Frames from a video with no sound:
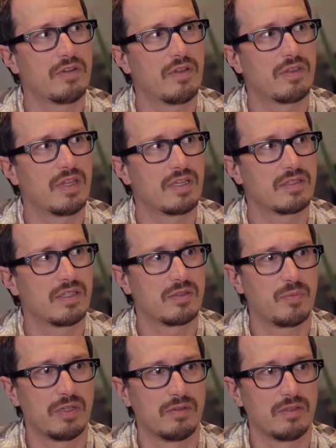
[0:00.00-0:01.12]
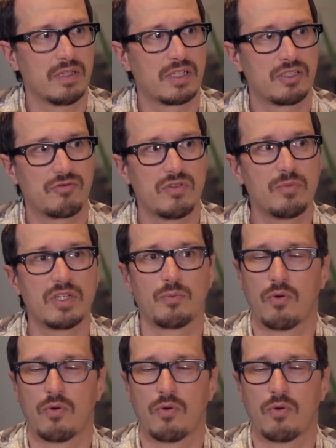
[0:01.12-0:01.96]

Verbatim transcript: One of the things that's been extremely